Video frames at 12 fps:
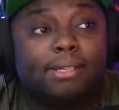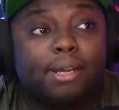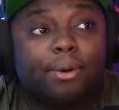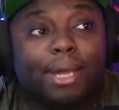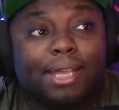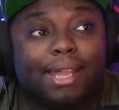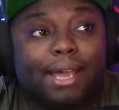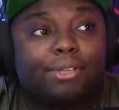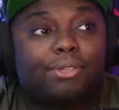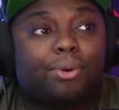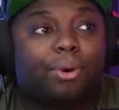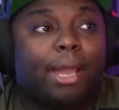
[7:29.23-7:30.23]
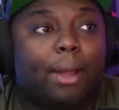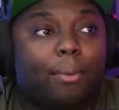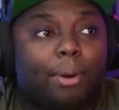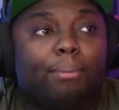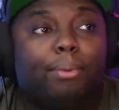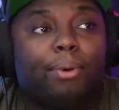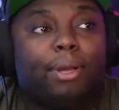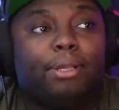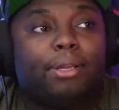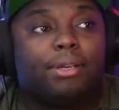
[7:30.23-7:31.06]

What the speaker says: So in that story, at one point,